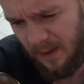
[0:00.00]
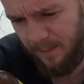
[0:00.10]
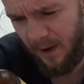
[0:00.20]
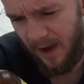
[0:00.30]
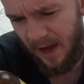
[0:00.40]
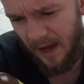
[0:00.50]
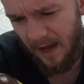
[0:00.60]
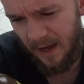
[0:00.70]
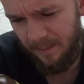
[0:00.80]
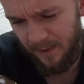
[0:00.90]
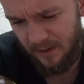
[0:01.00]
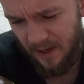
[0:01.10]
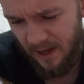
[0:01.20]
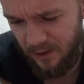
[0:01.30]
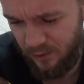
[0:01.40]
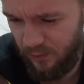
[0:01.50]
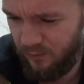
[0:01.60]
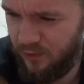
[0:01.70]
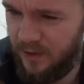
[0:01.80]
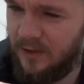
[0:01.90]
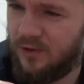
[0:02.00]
But uh, but yeah, you know, really